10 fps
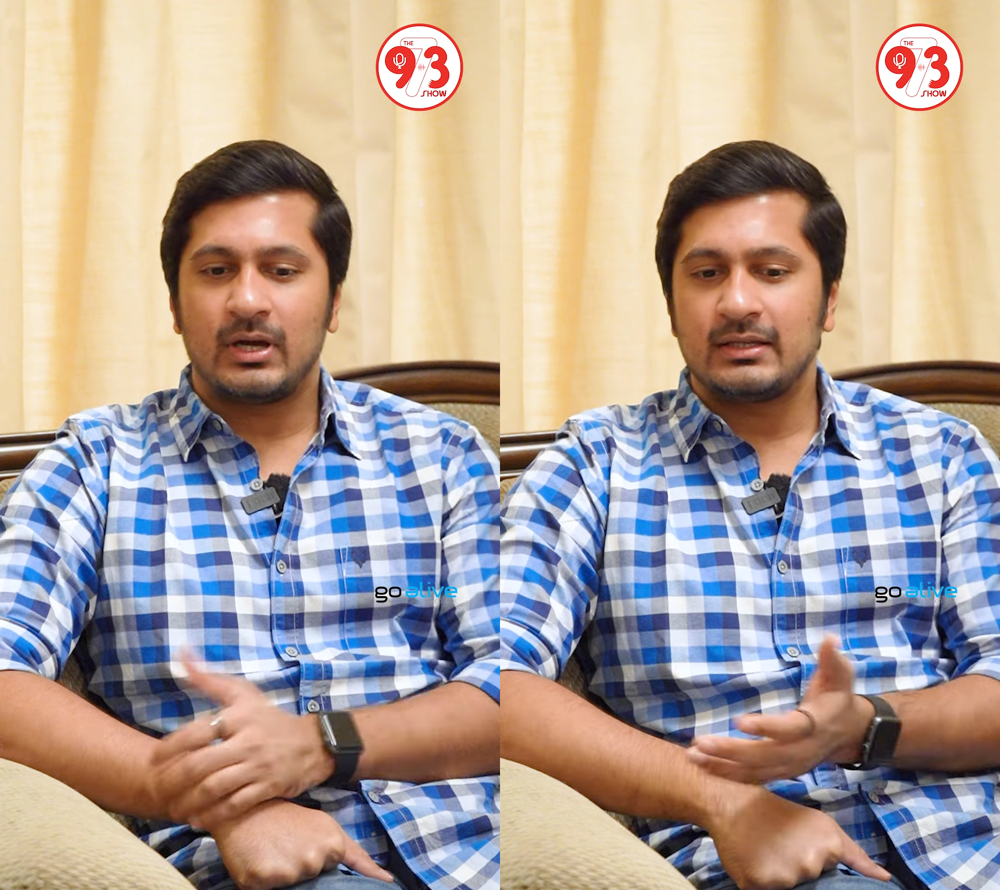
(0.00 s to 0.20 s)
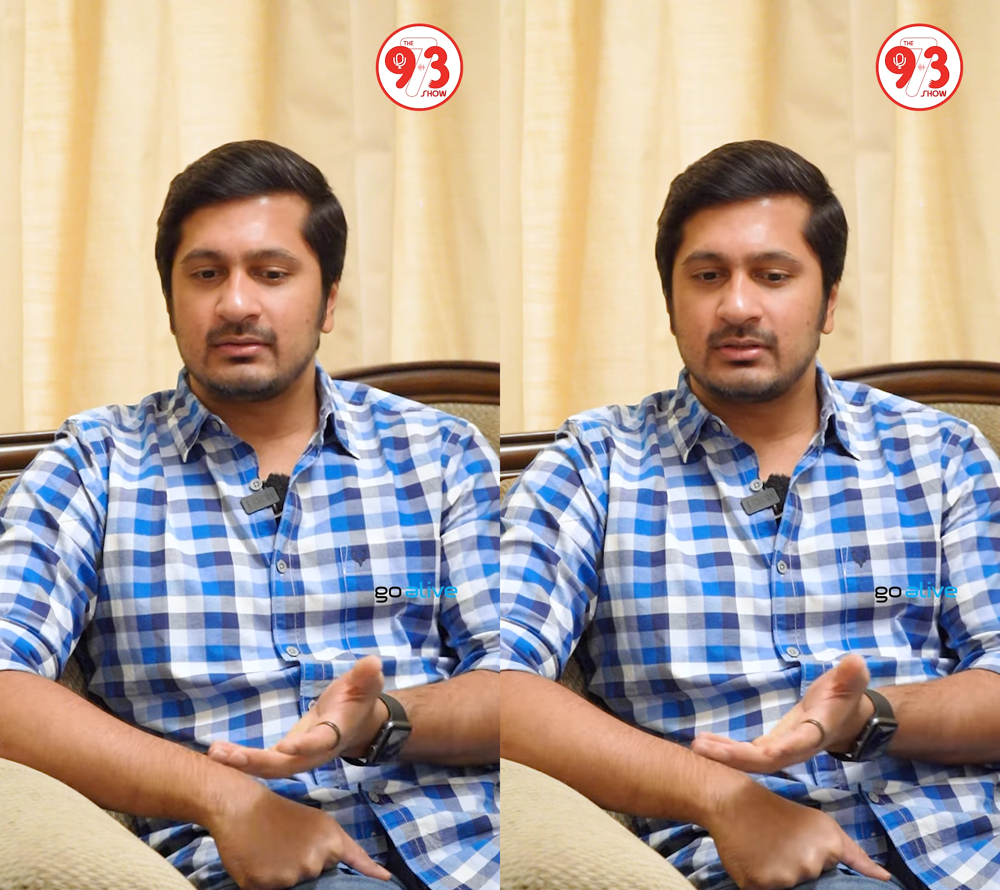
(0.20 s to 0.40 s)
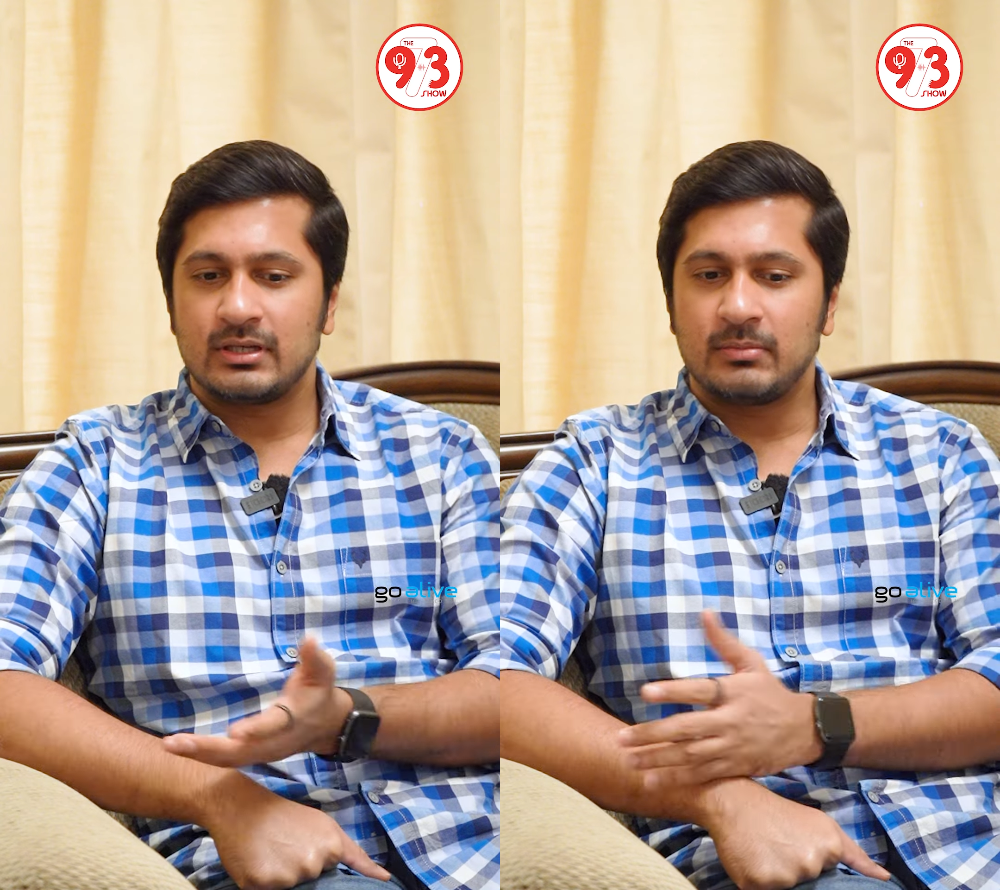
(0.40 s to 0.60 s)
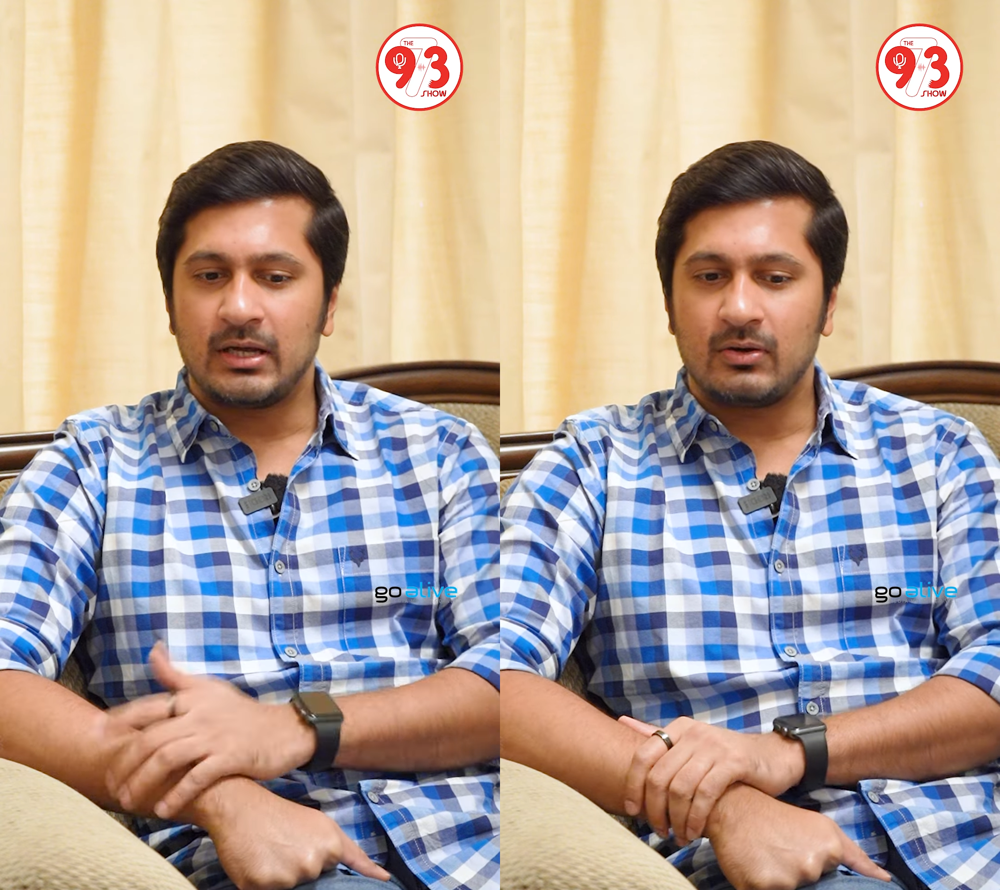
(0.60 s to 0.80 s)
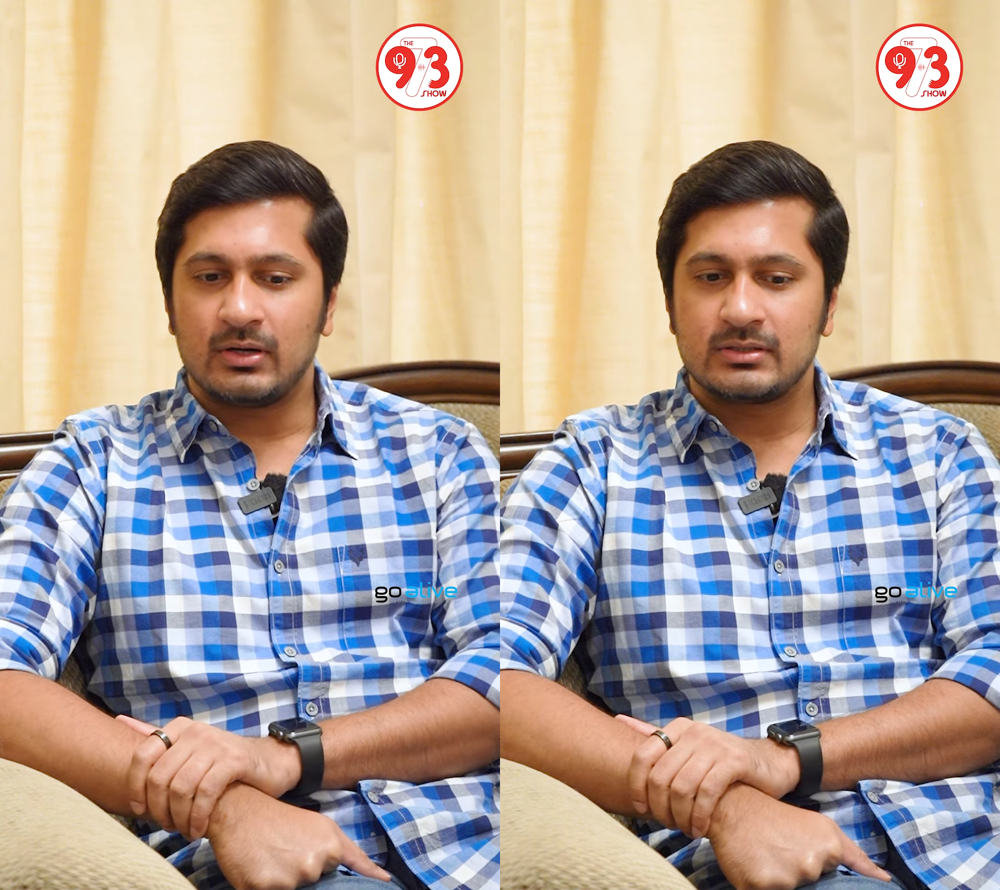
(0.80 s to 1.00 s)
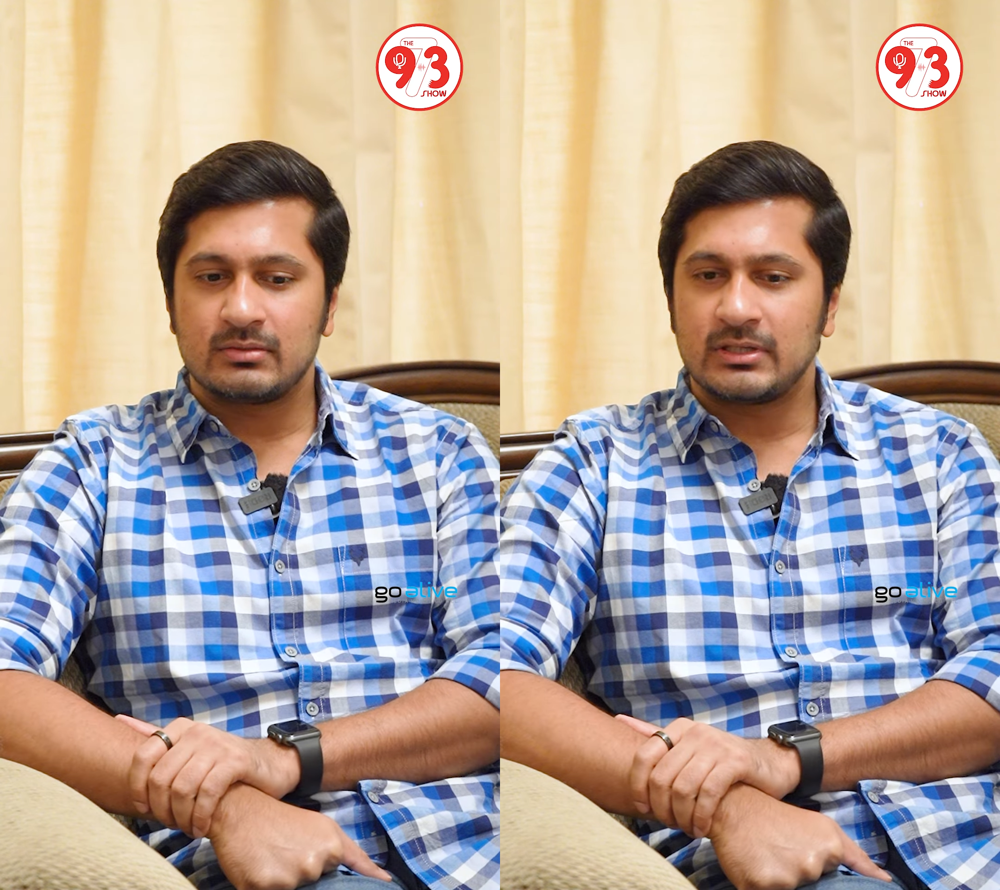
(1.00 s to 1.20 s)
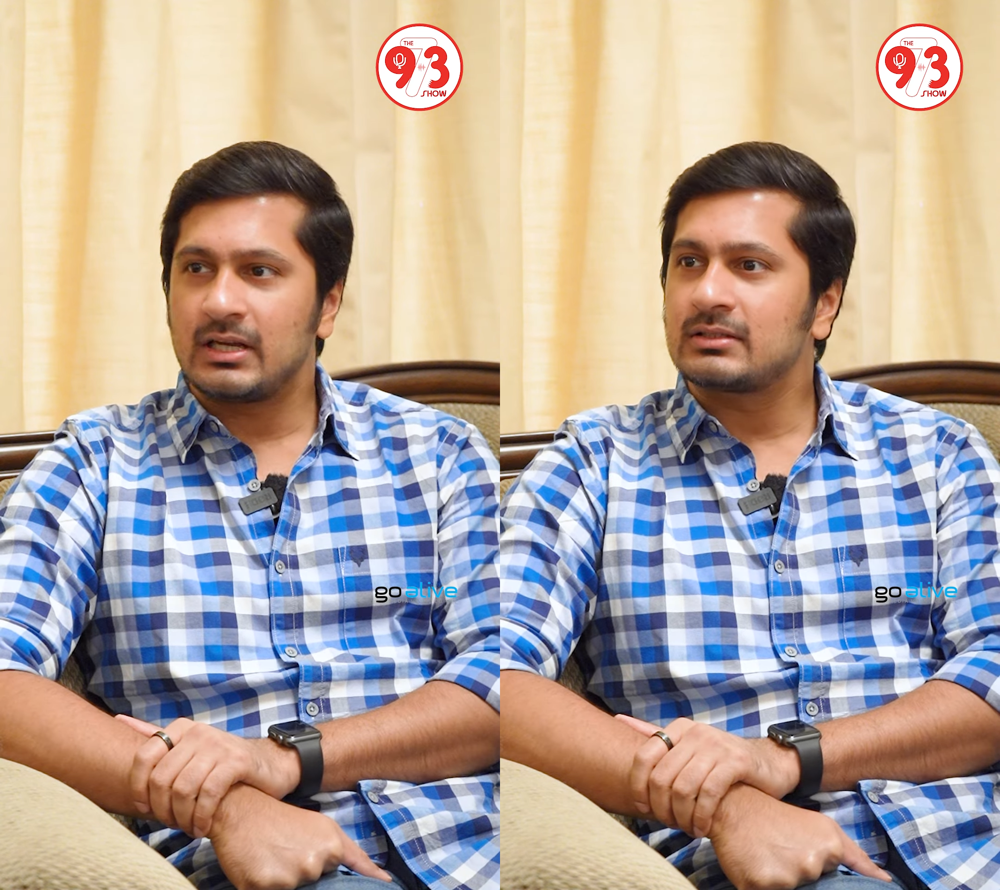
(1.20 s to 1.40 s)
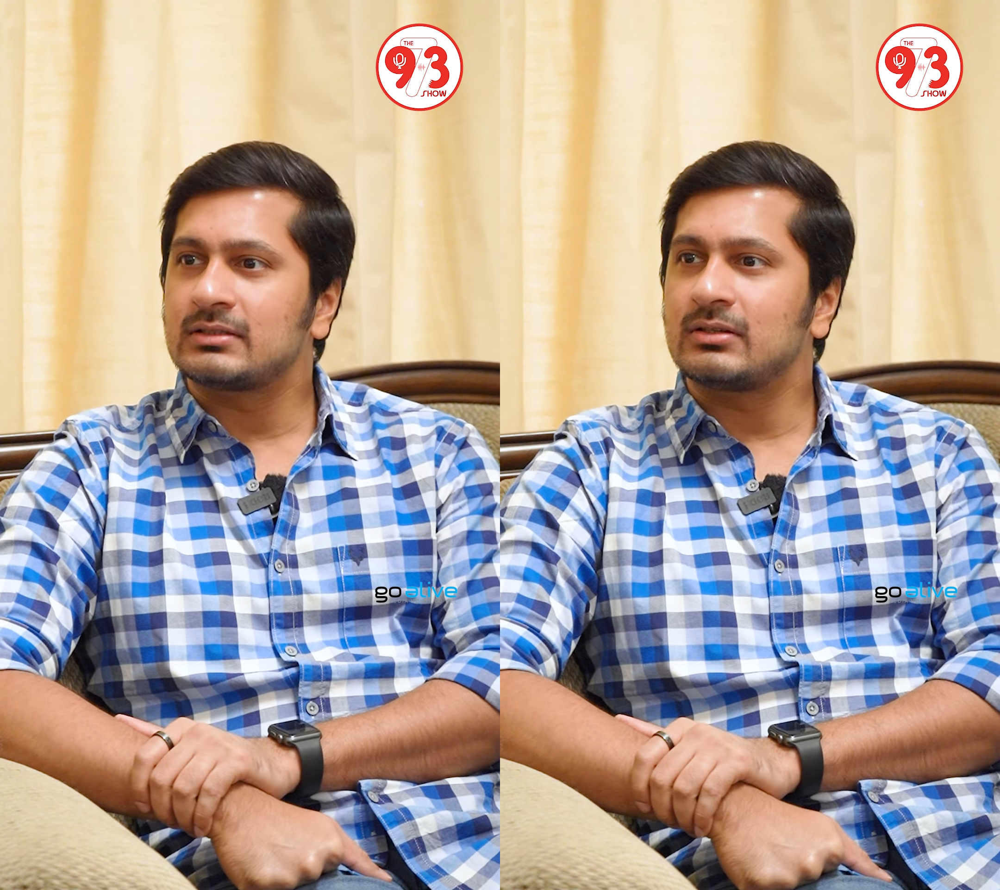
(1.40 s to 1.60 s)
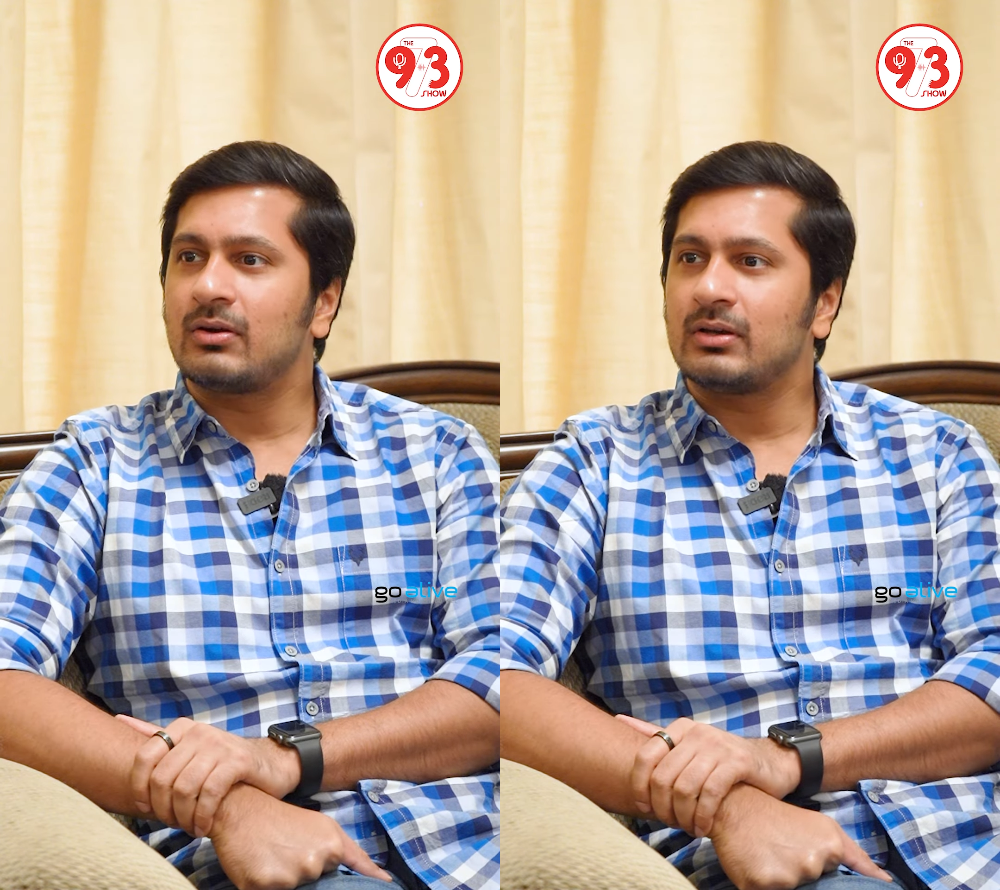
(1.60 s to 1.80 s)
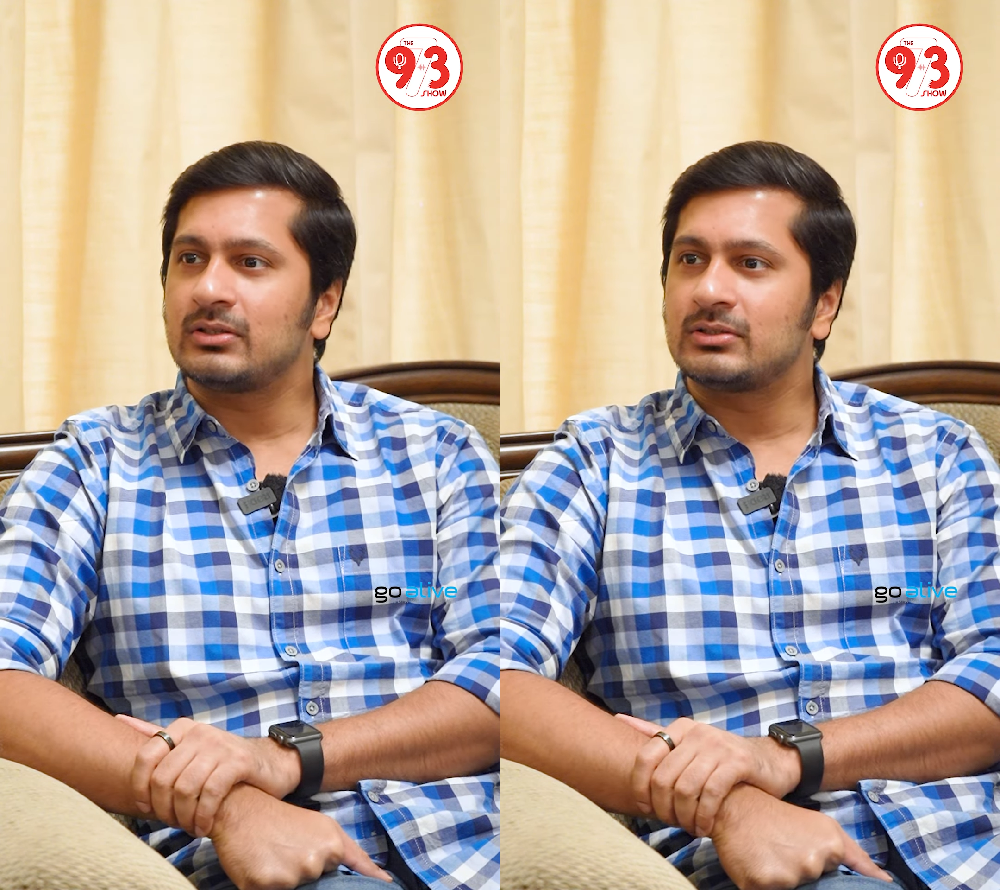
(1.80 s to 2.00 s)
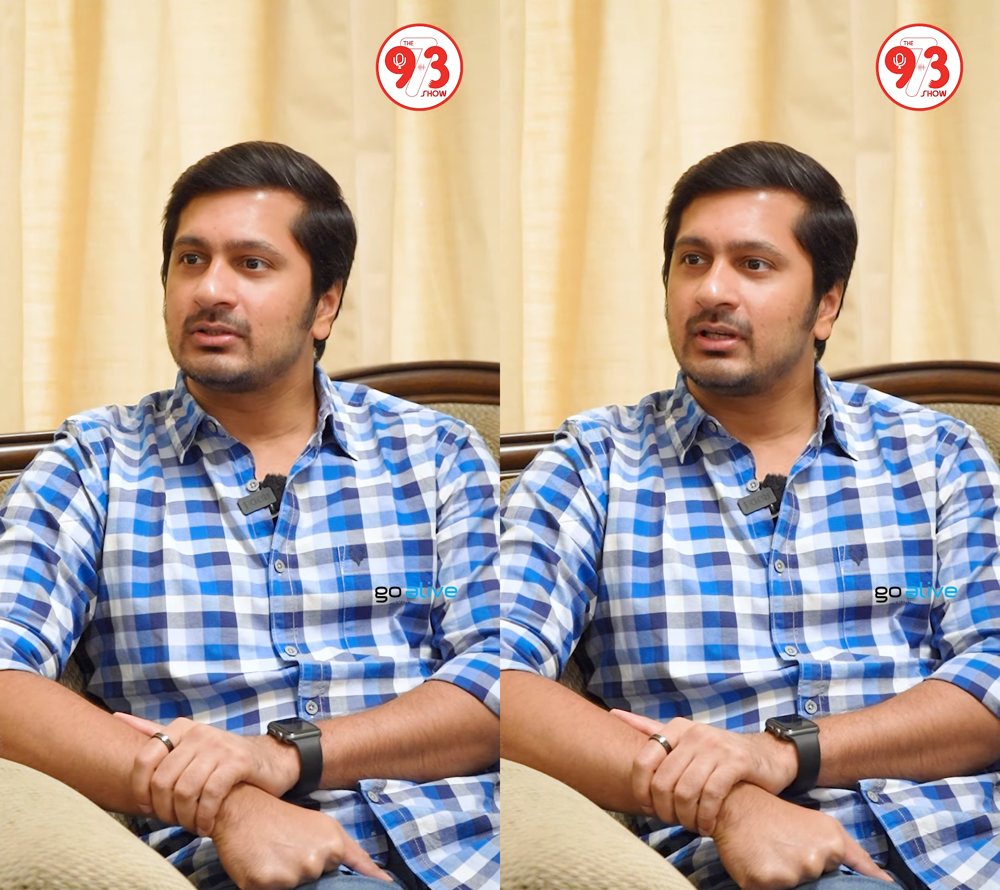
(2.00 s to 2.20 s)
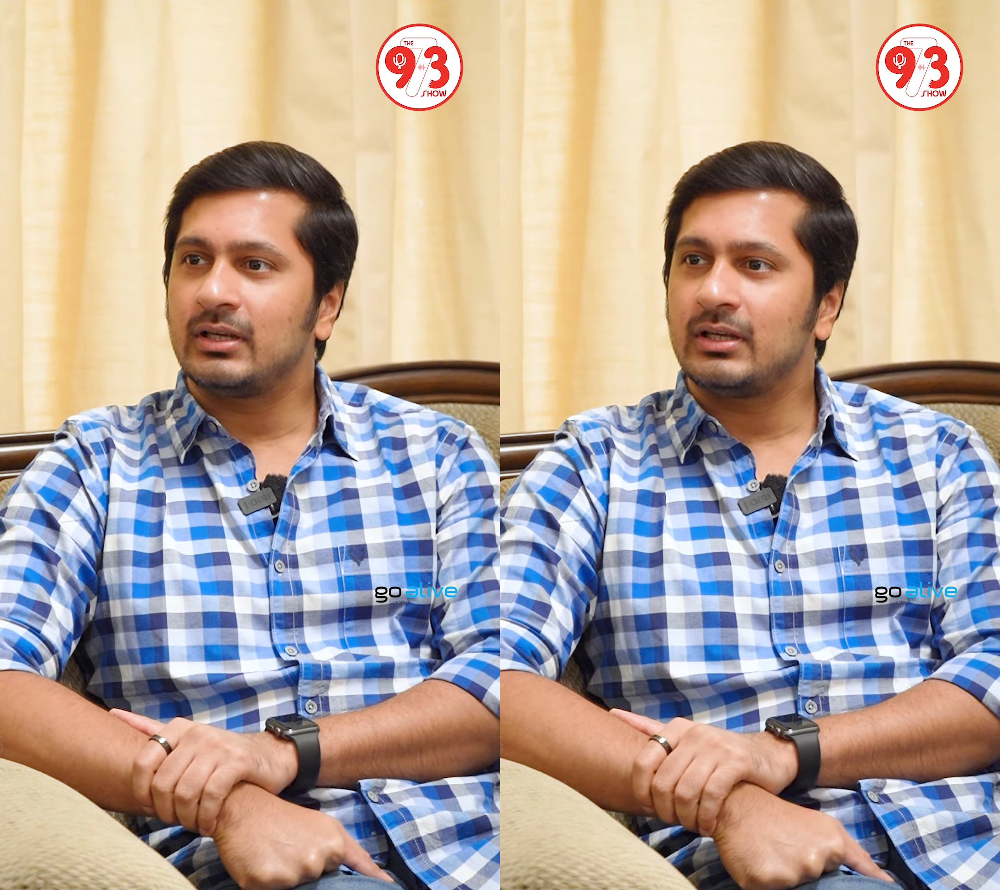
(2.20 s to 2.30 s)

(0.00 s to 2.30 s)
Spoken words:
I did my college in Madras Christian College